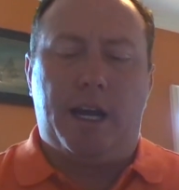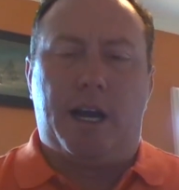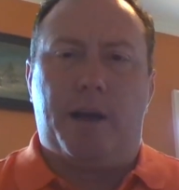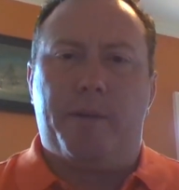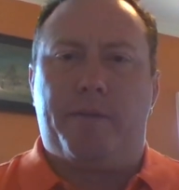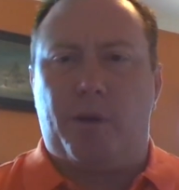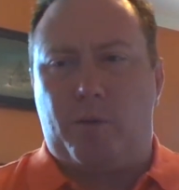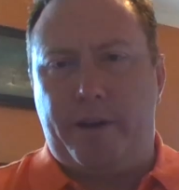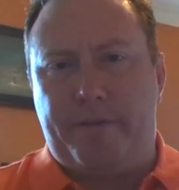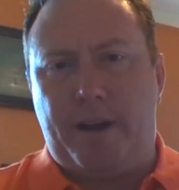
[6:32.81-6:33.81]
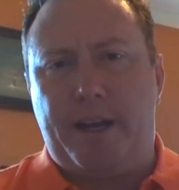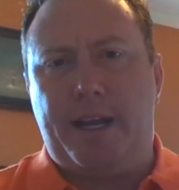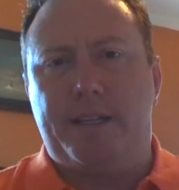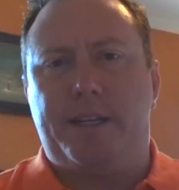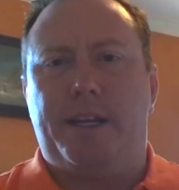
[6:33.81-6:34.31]
If you're
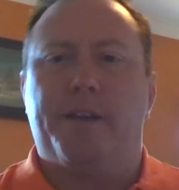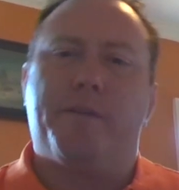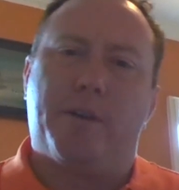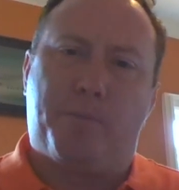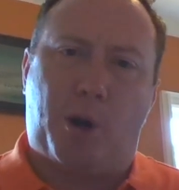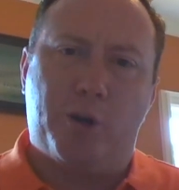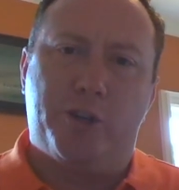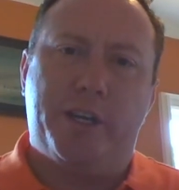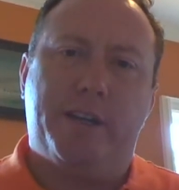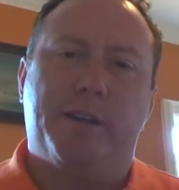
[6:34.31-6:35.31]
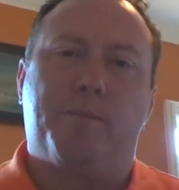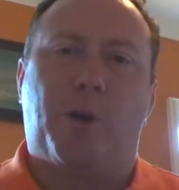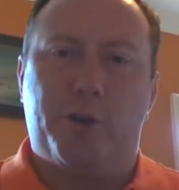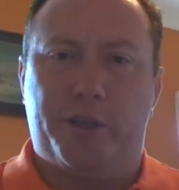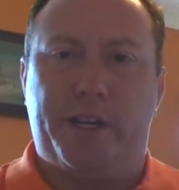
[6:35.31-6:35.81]
refinancing, if you're
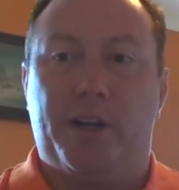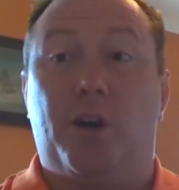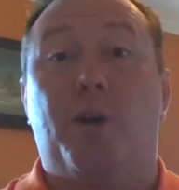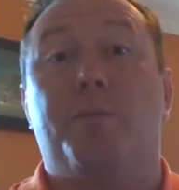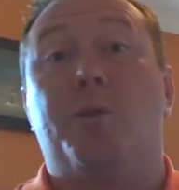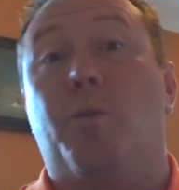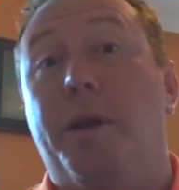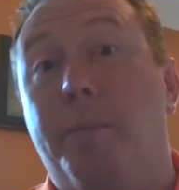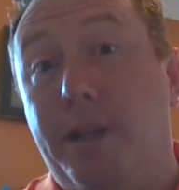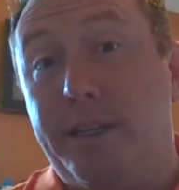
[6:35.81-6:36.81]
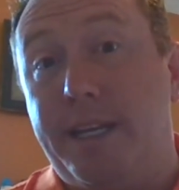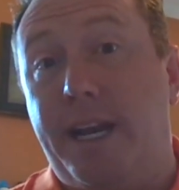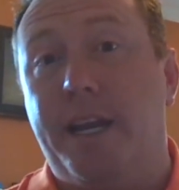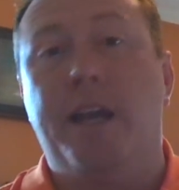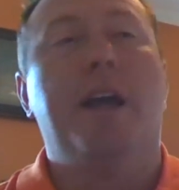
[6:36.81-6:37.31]
purchasing a home to
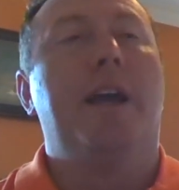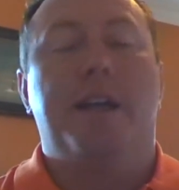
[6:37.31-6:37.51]
rehabilitate it,